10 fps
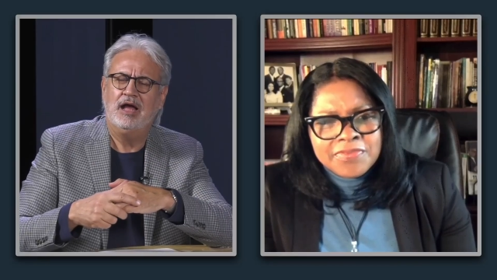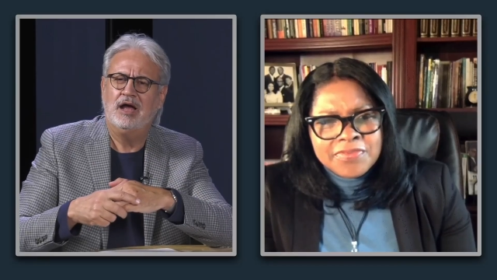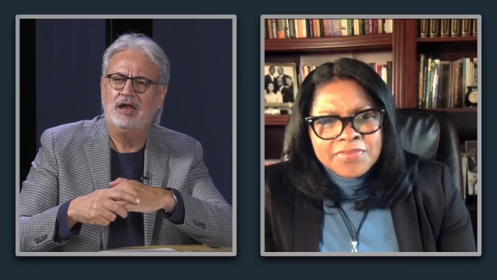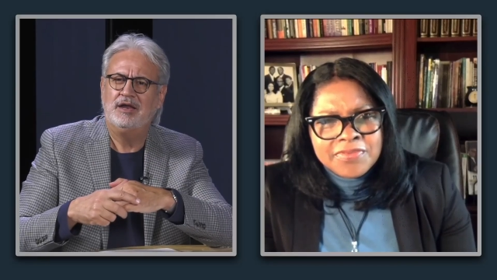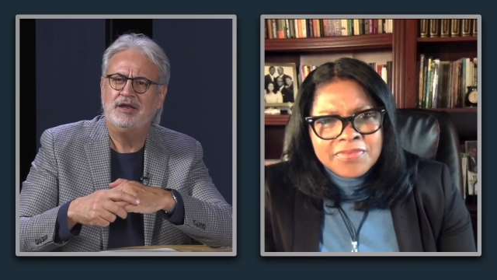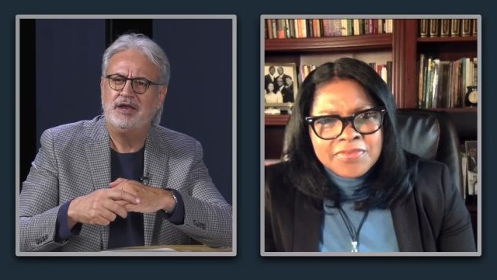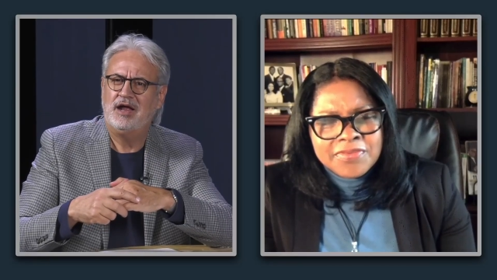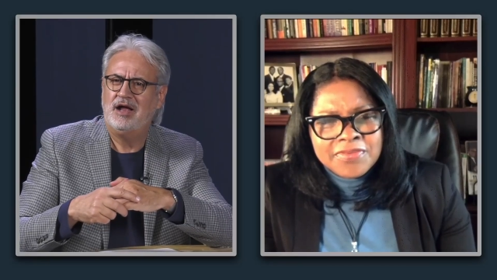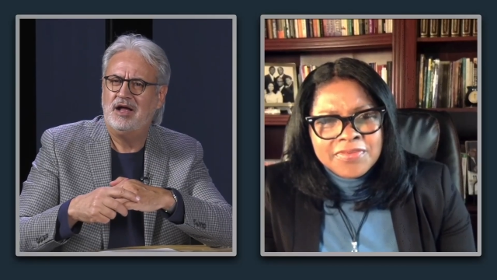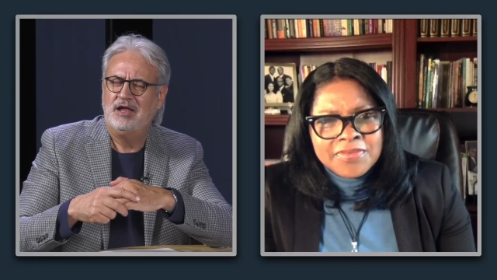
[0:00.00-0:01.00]
Speaker 1: and
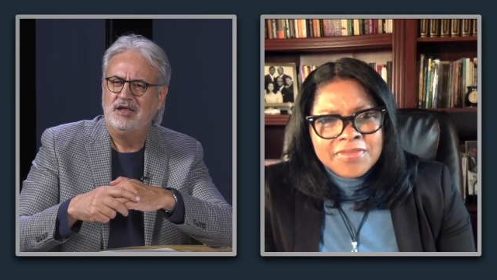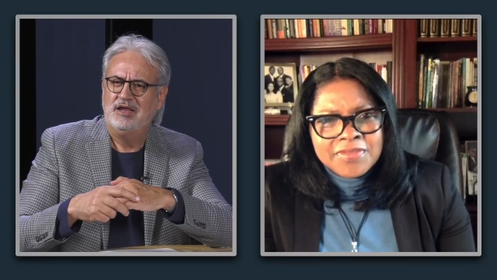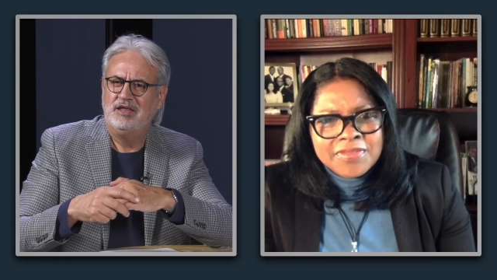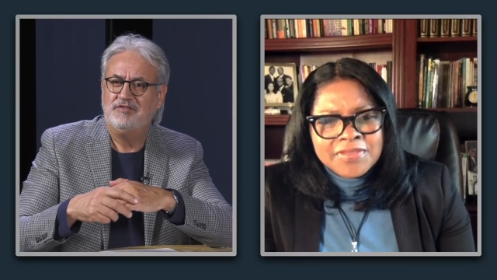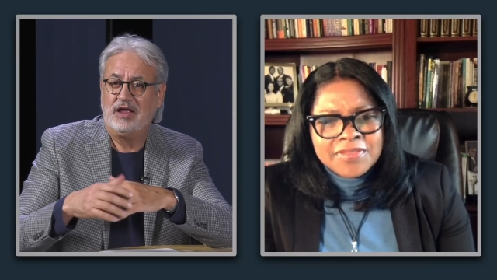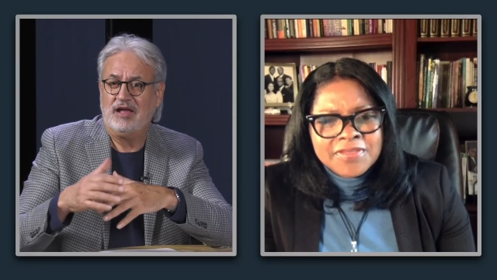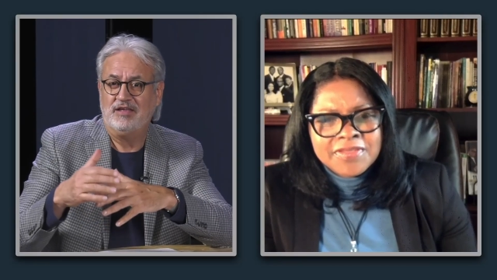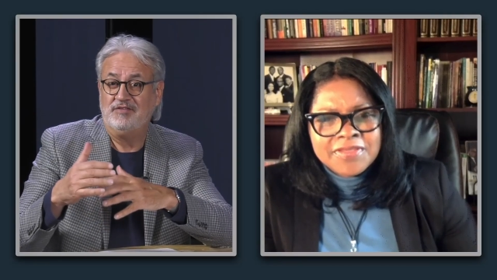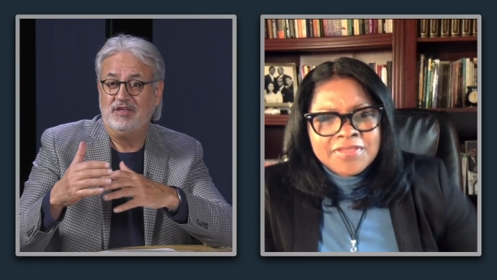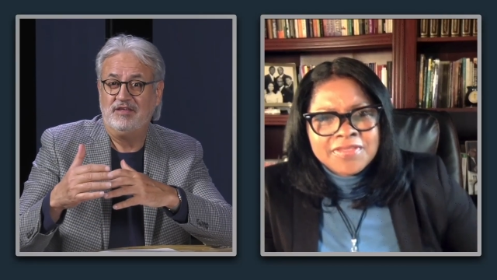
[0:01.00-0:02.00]
uh, is how
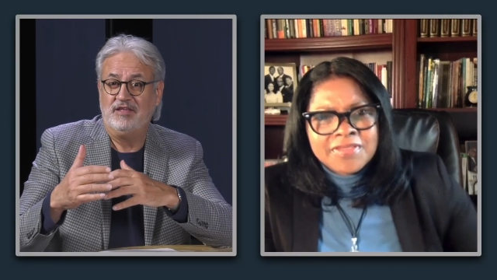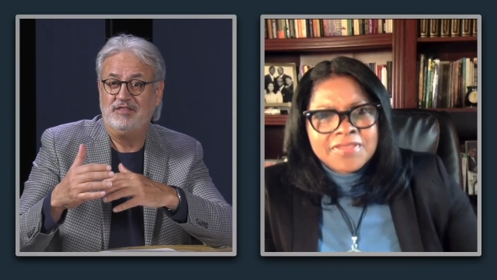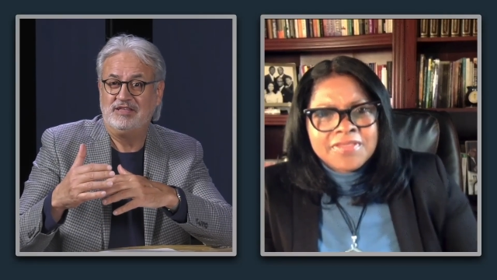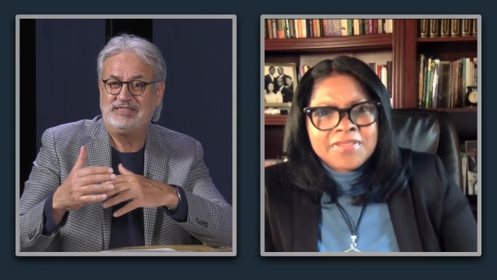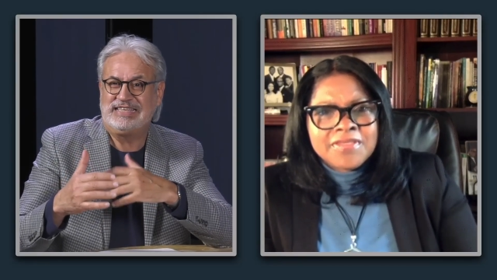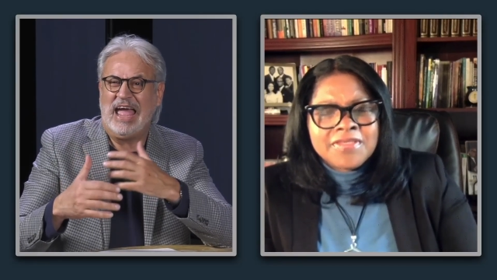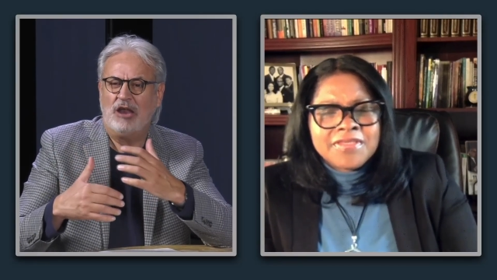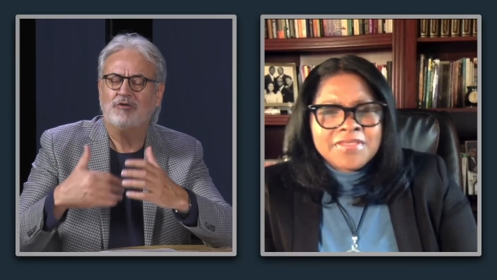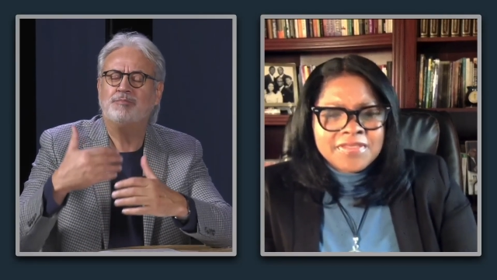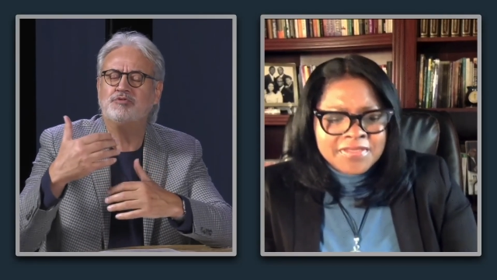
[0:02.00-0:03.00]
it, it, the style
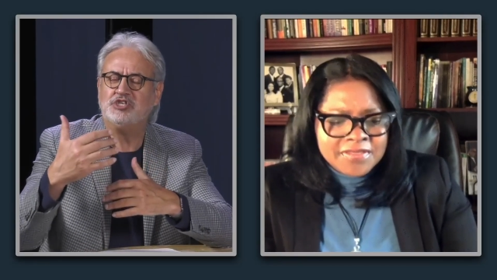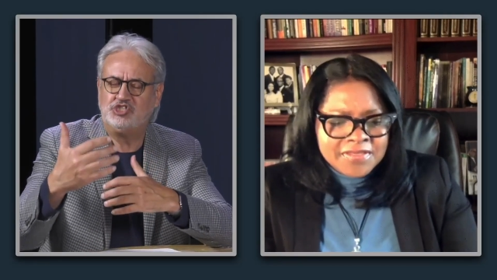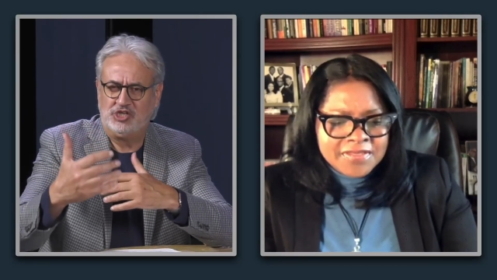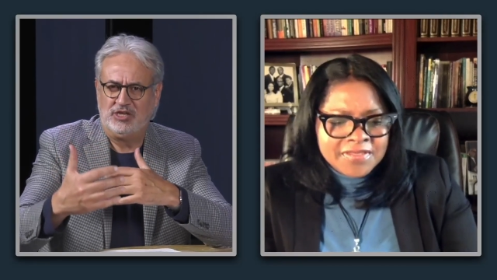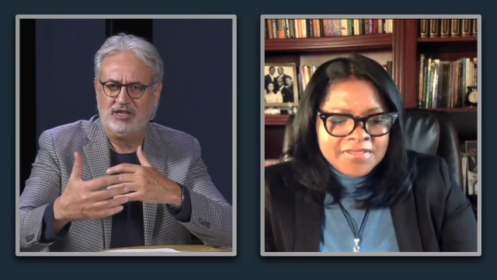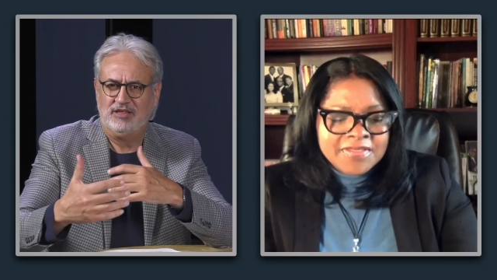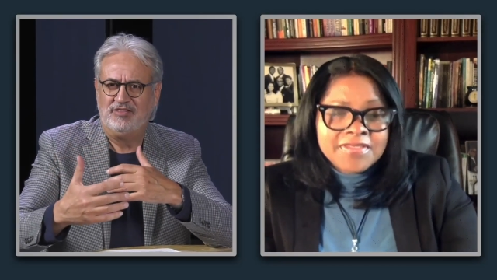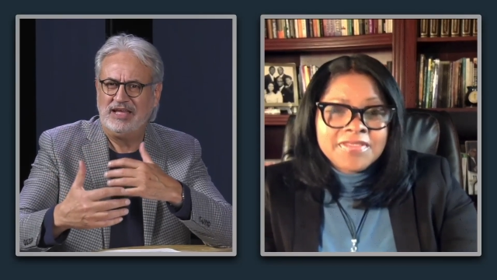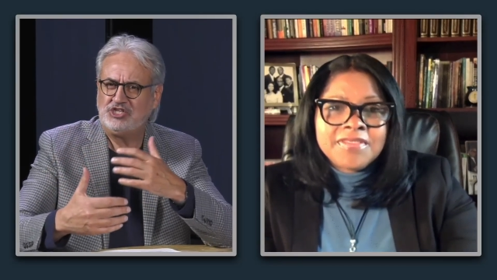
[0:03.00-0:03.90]
of preaching is, that